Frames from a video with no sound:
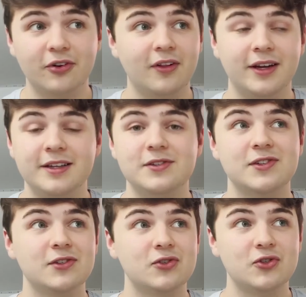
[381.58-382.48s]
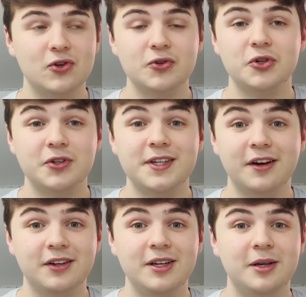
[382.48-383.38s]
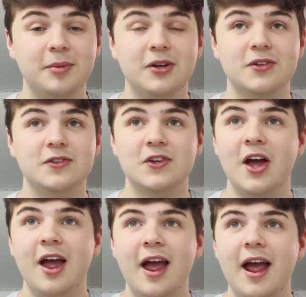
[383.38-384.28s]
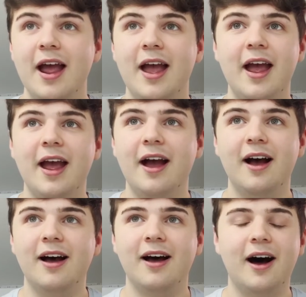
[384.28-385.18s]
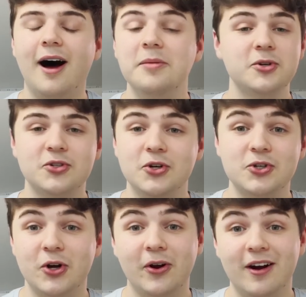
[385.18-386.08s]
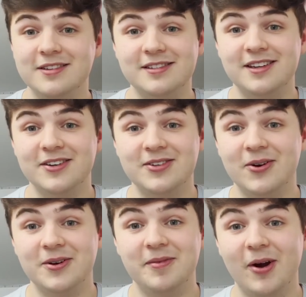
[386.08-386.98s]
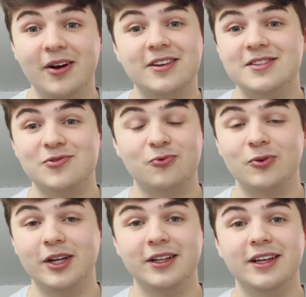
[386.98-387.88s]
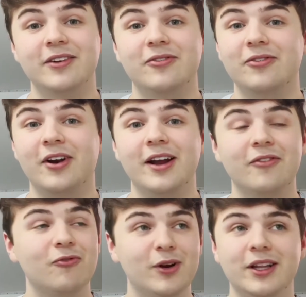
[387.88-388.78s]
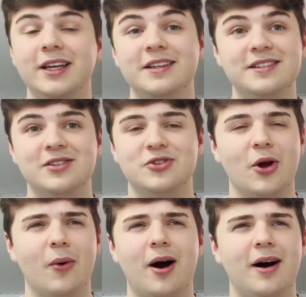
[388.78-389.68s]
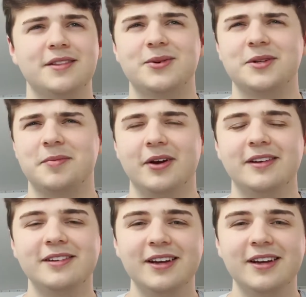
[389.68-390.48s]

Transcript: Like, it's such a good technique because uh, I'm just going to show you guys instead of talking about it because it's really, really easy to show, hard to explain.